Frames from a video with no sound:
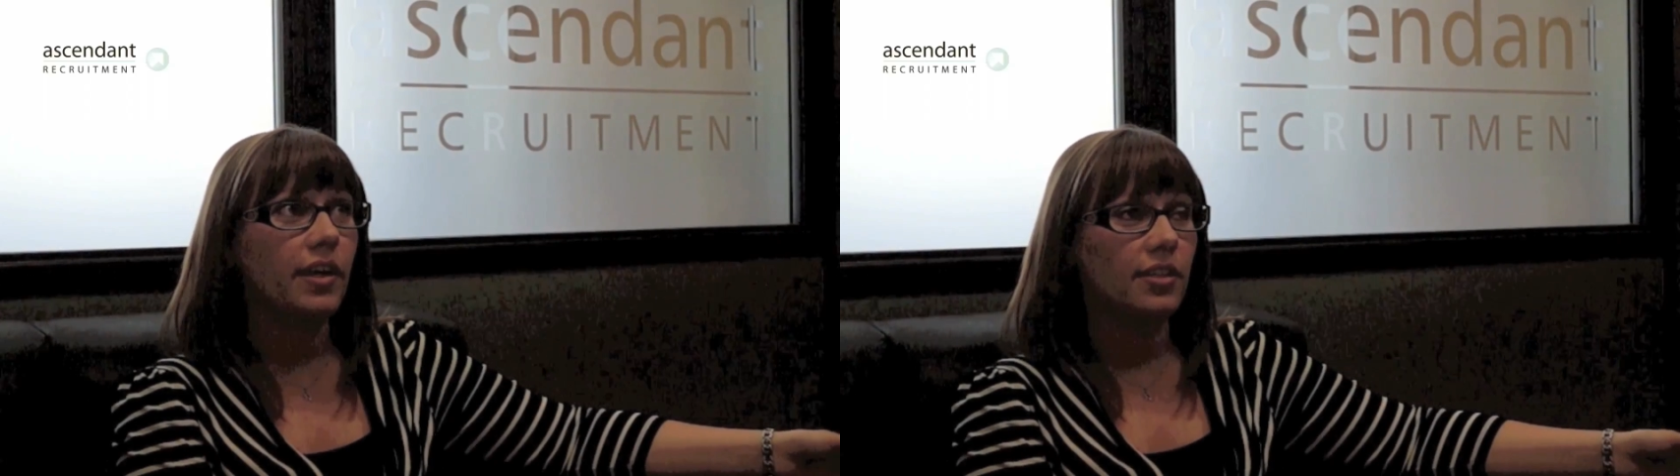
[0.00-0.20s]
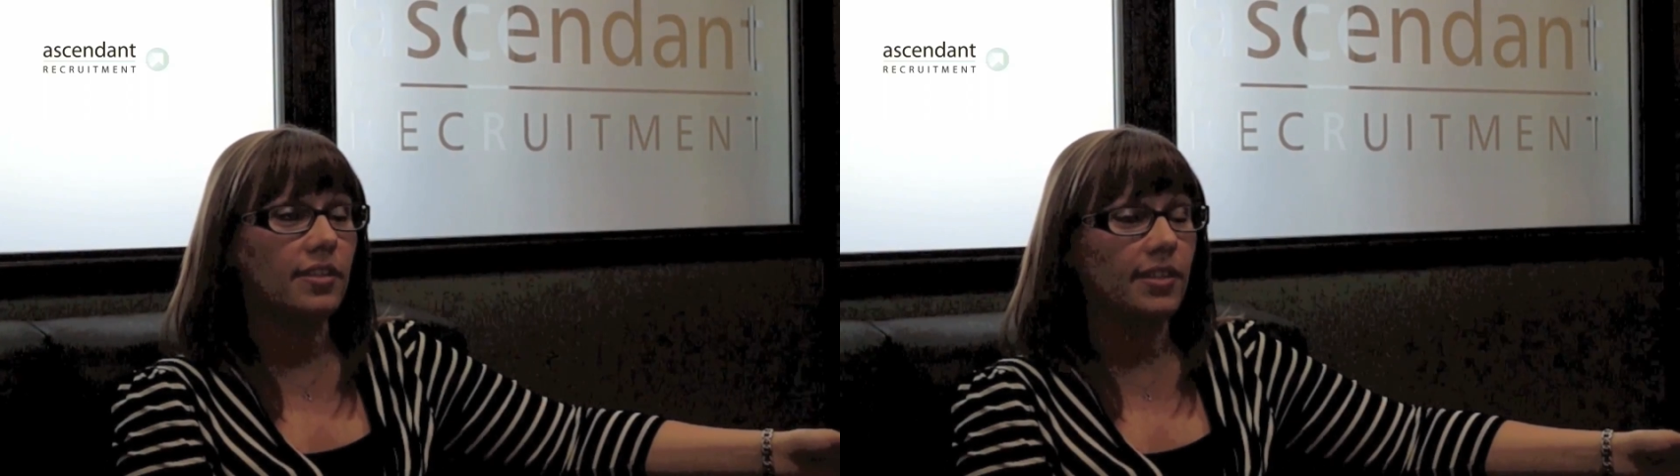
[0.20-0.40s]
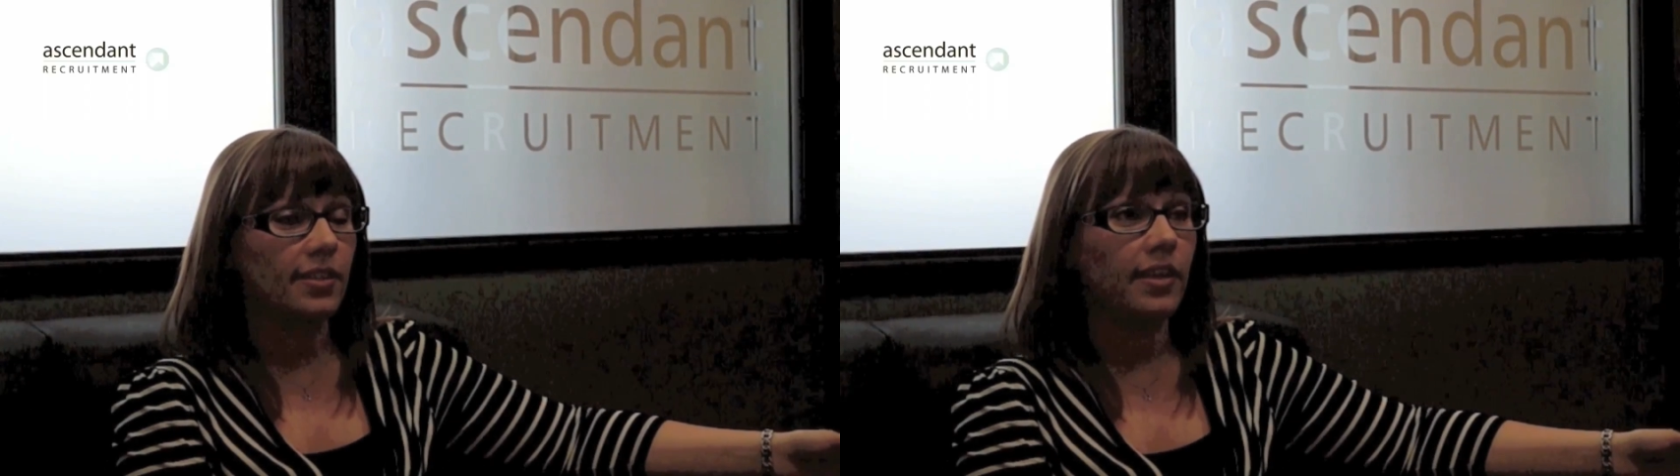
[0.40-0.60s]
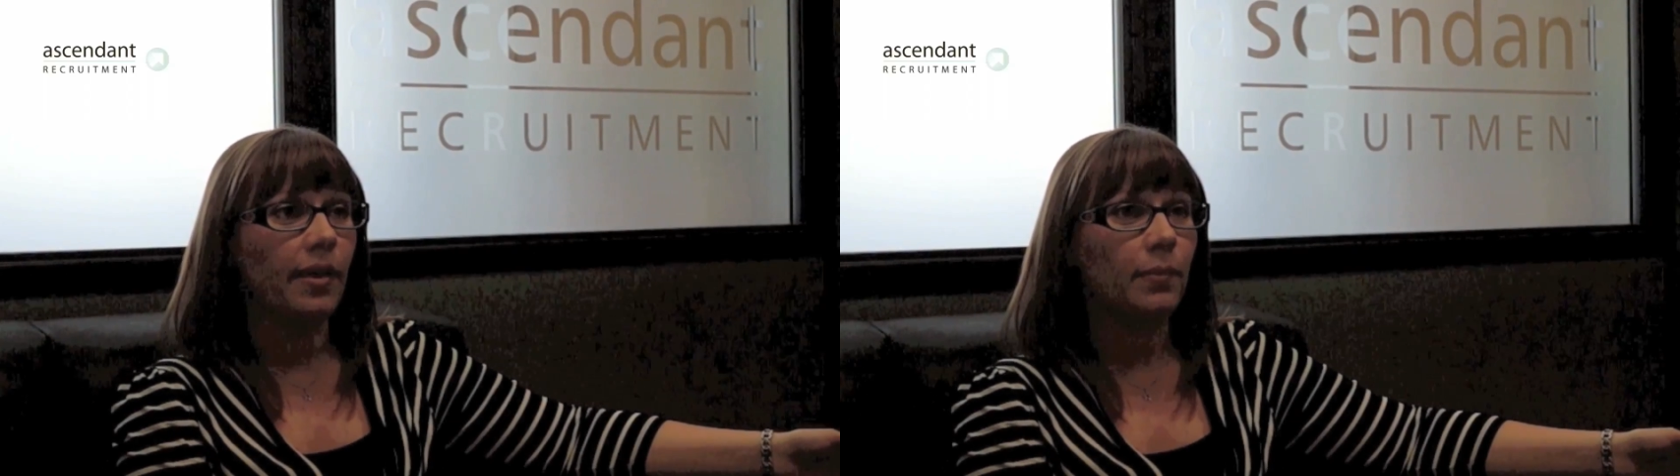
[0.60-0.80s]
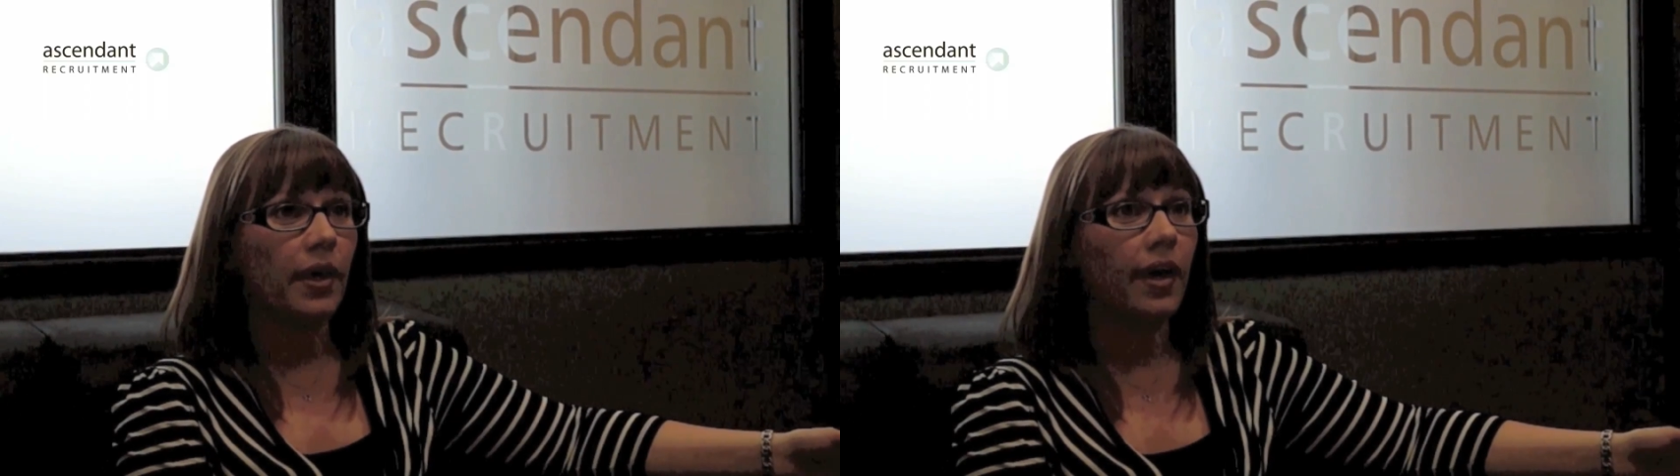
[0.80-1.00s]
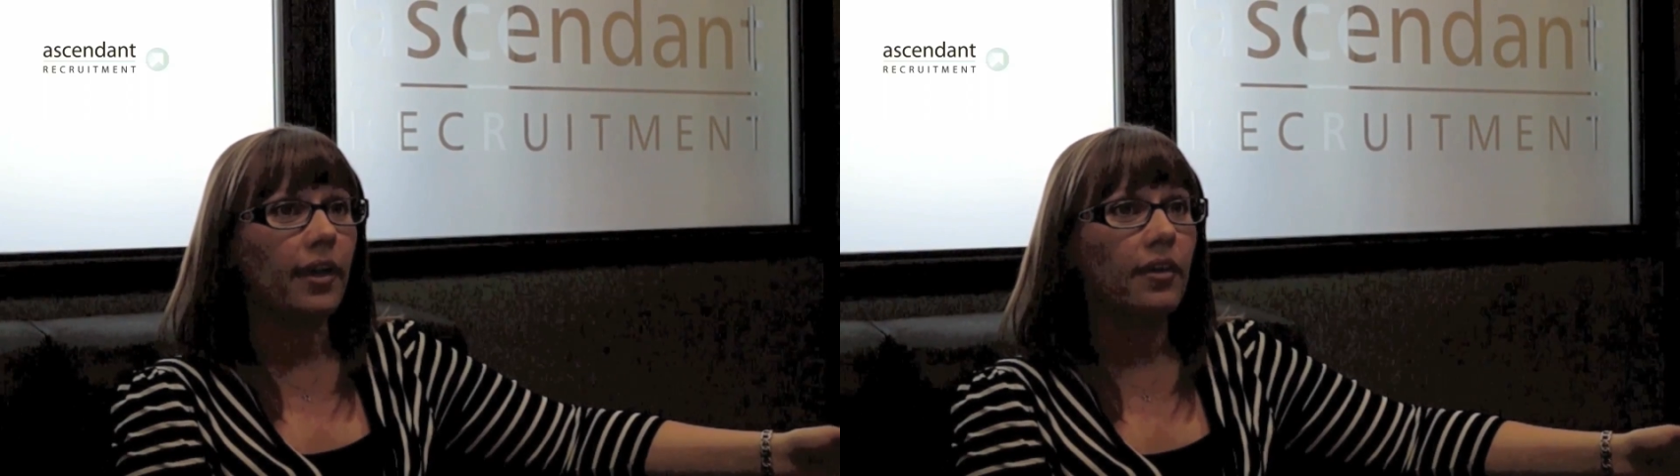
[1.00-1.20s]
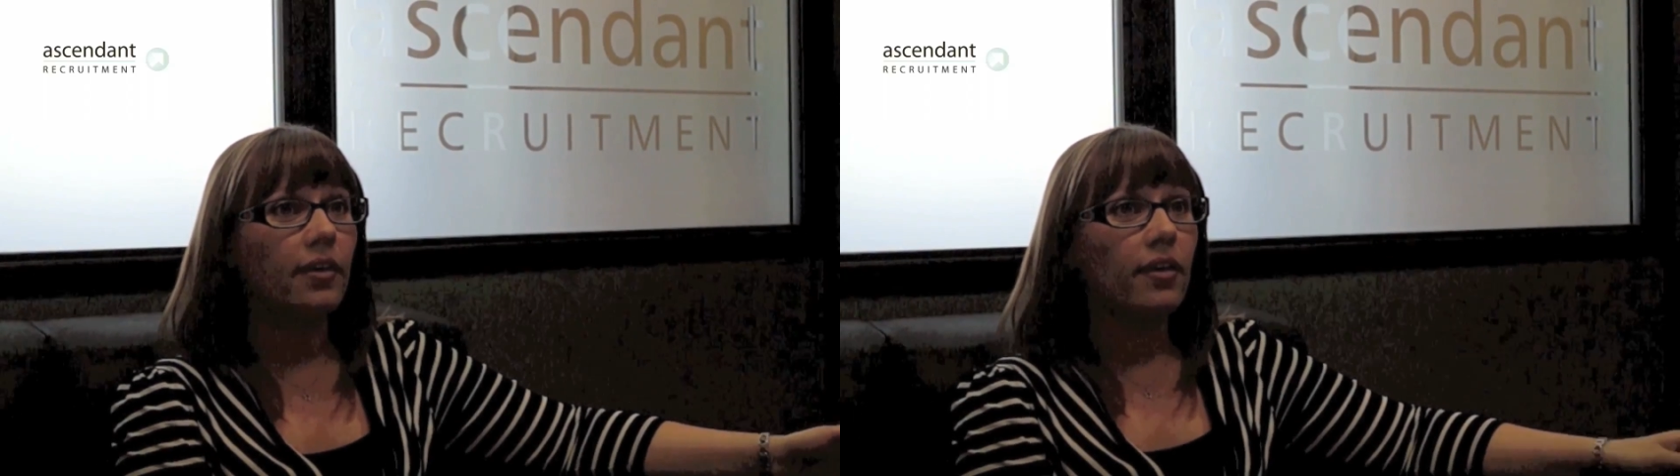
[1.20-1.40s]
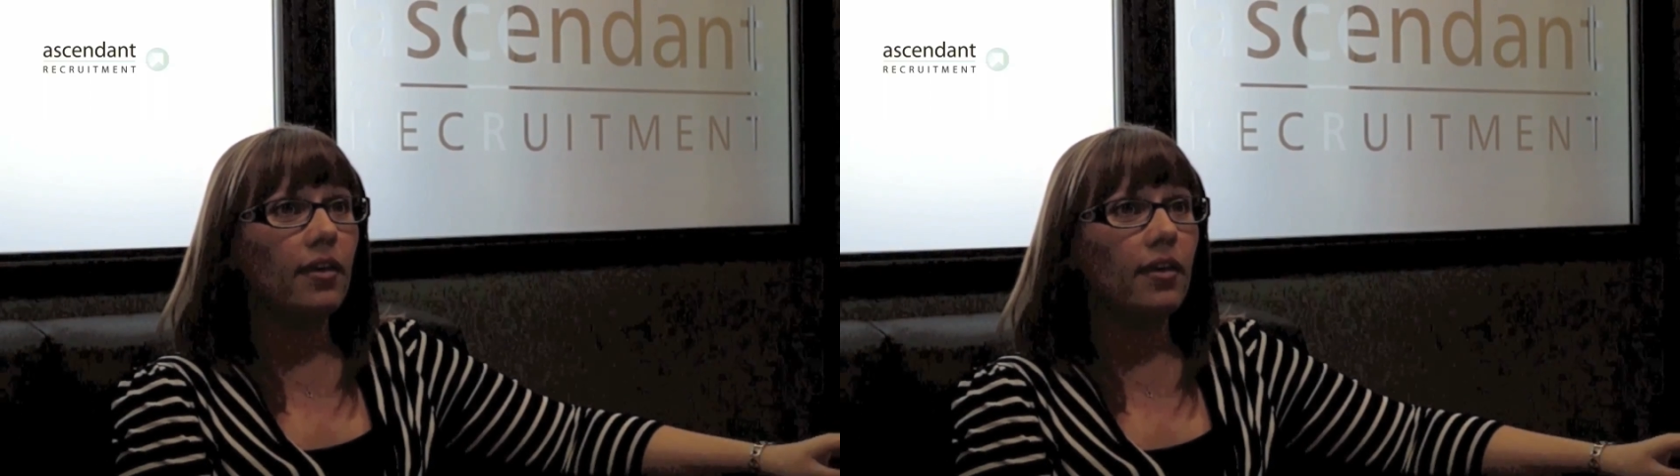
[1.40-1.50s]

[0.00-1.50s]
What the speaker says: agencies in MK.